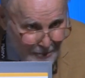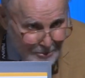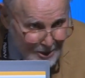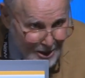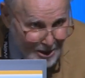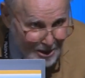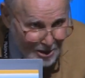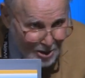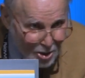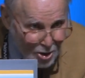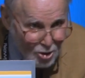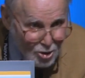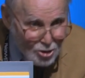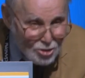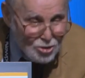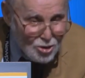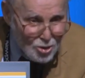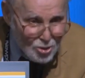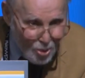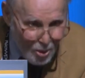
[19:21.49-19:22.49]
optical
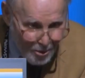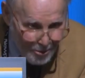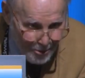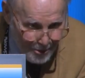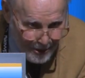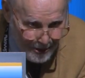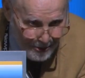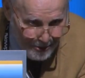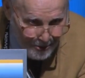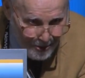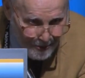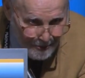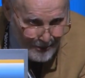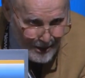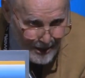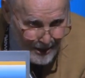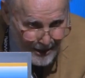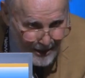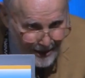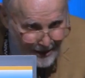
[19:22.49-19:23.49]
Earnshaw
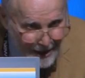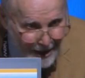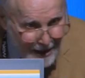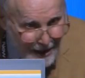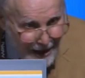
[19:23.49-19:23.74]
theorem in